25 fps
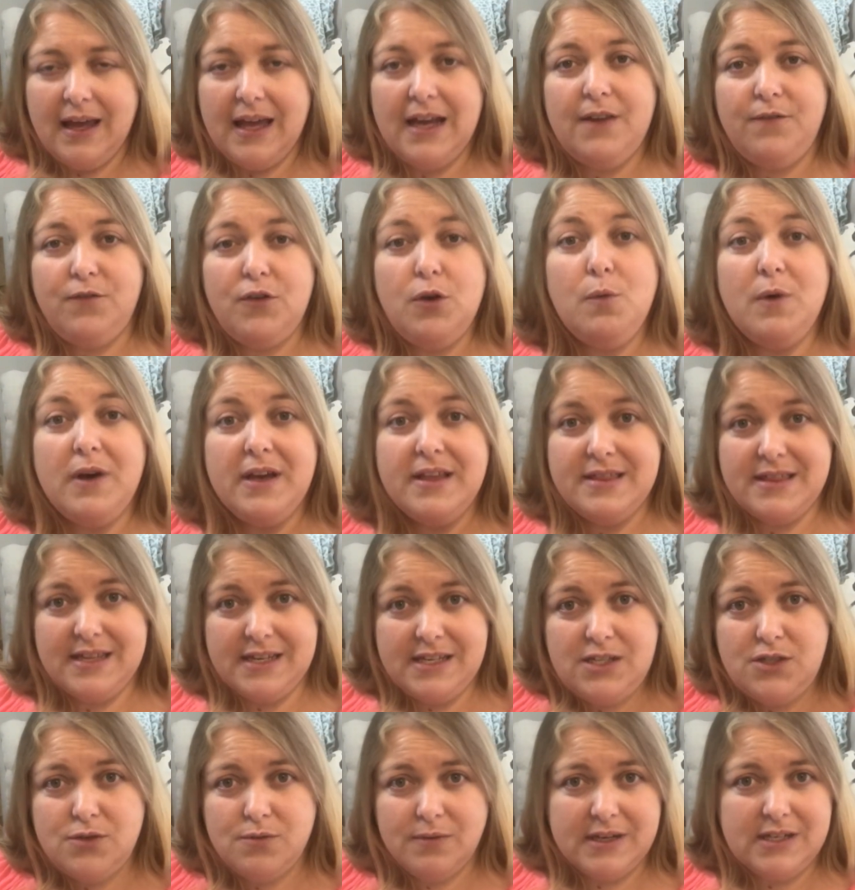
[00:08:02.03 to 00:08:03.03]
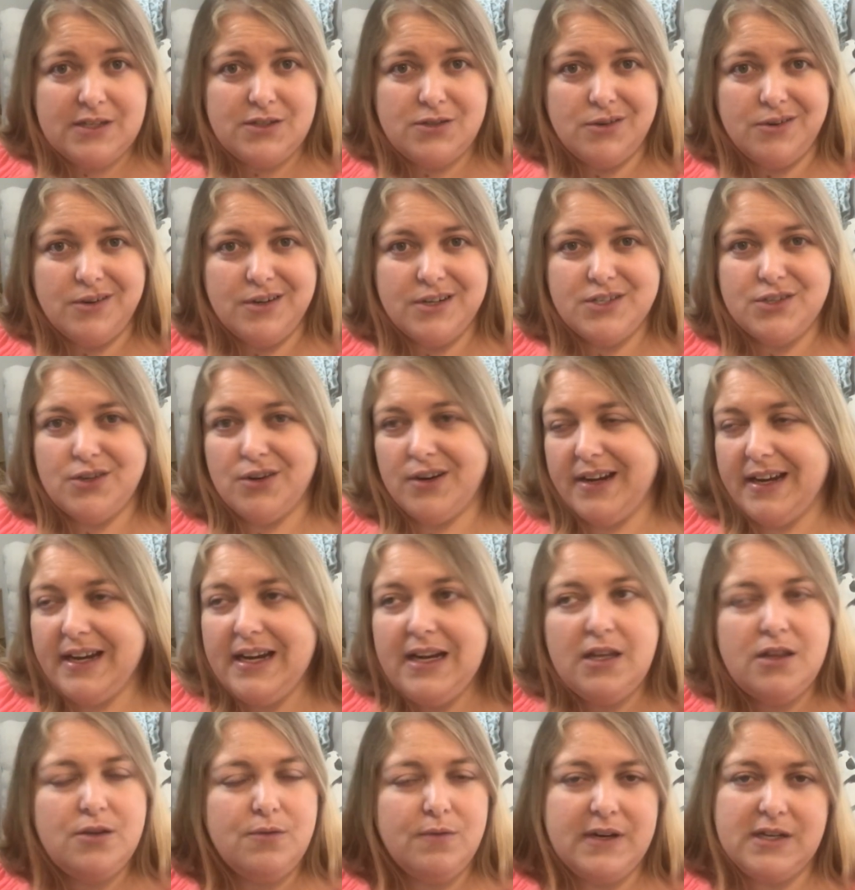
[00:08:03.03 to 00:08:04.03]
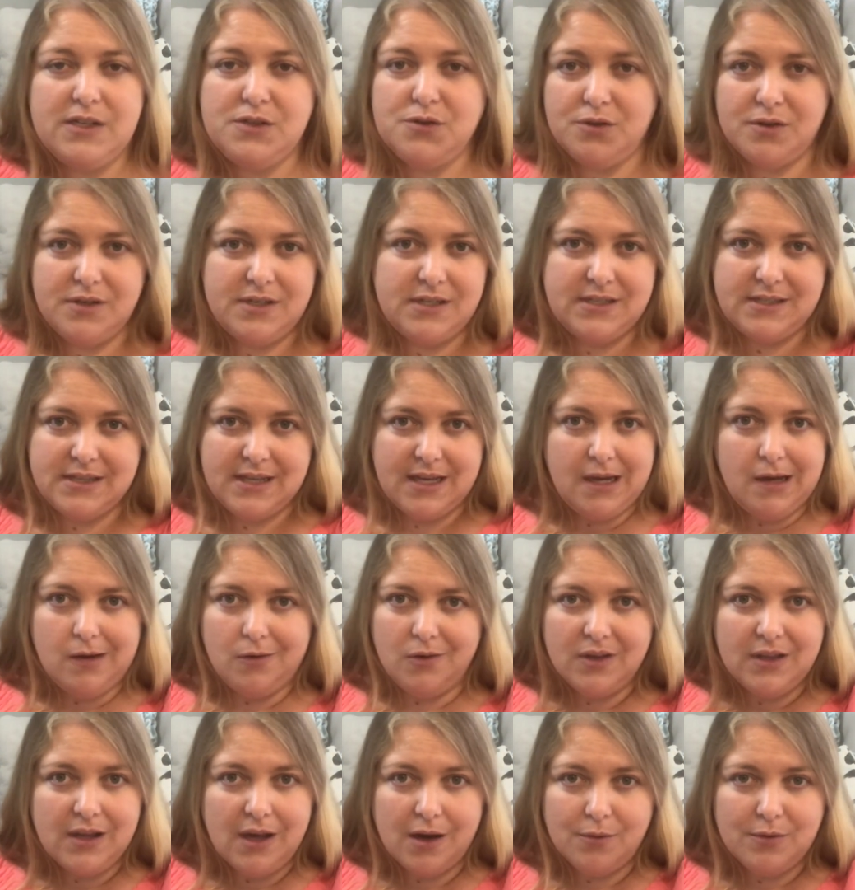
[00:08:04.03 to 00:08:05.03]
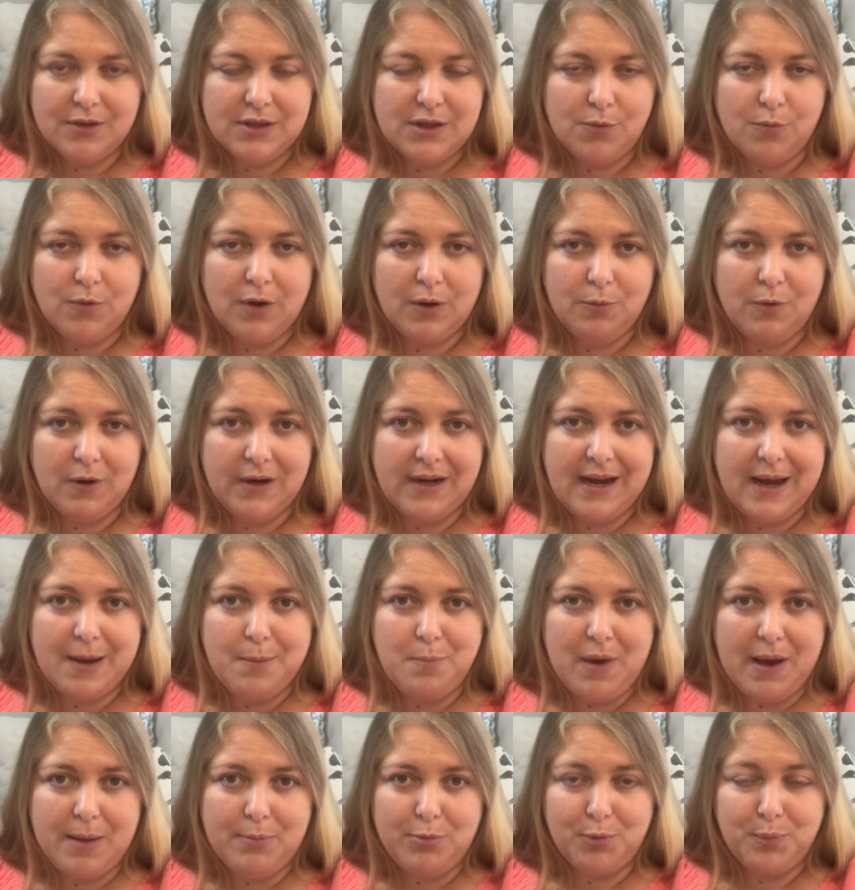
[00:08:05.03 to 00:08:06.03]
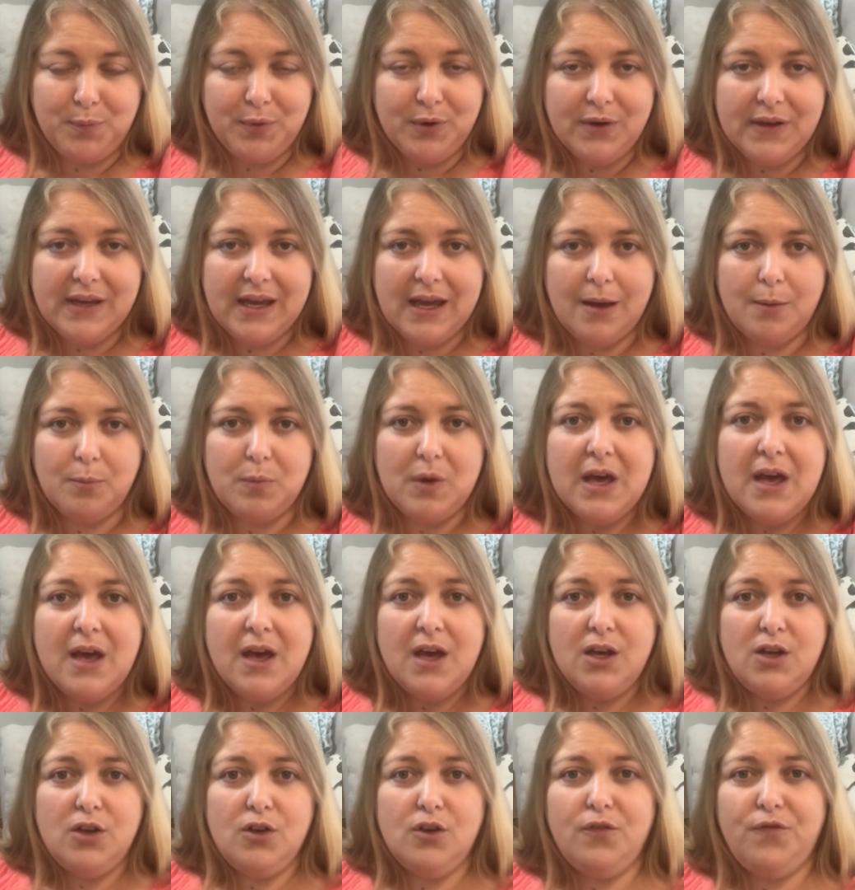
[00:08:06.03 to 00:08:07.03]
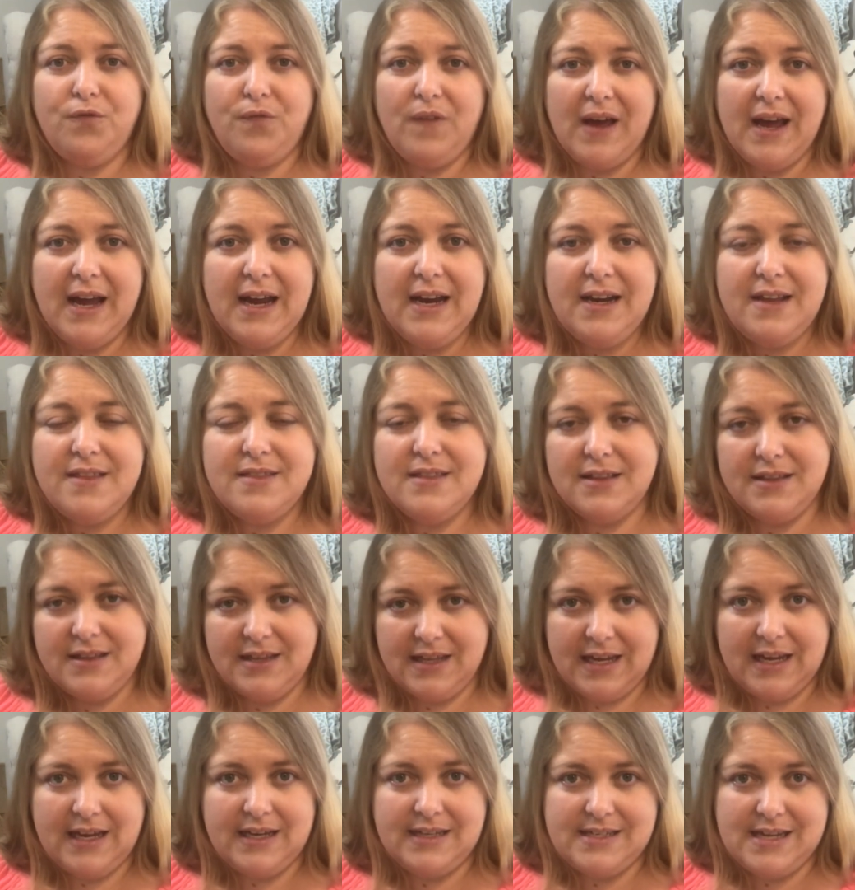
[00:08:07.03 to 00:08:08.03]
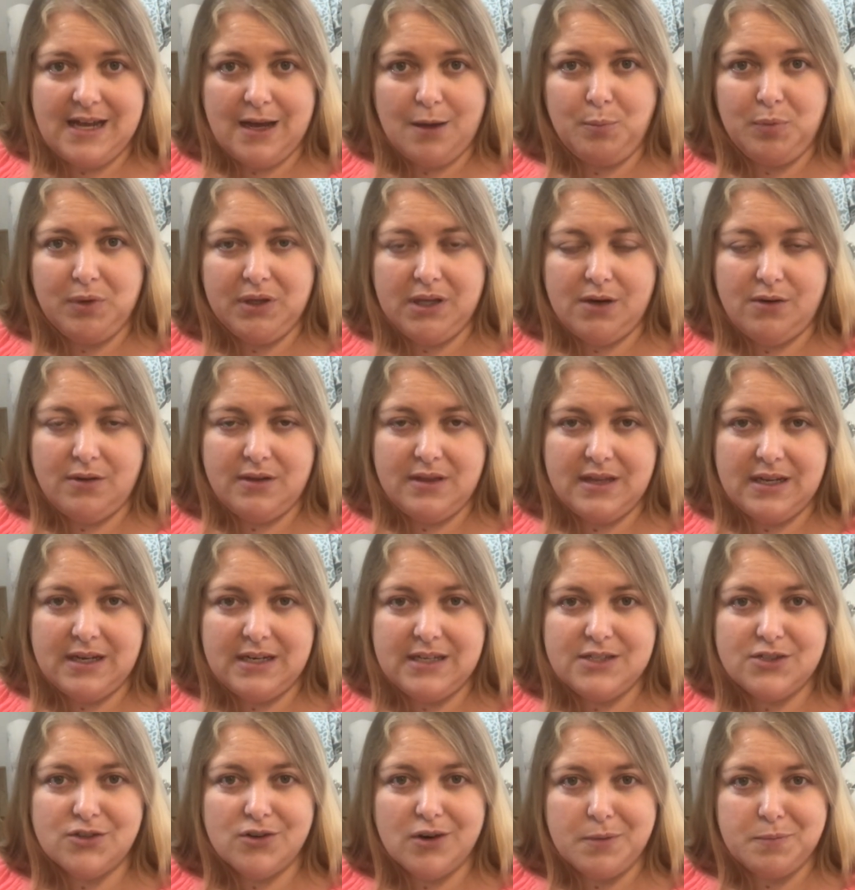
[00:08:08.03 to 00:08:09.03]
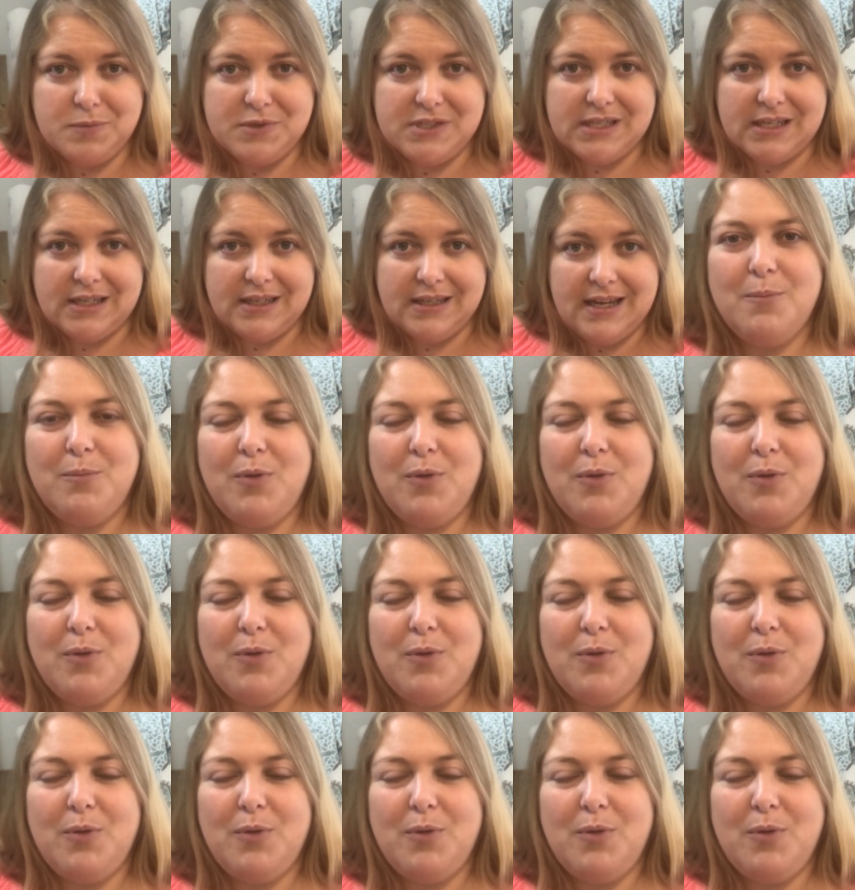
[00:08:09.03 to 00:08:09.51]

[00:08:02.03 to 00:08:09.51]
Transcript: And if you want this resource or any of the resources that go along with the 119 Bible Bootcamp, you'll find the link down below in the description.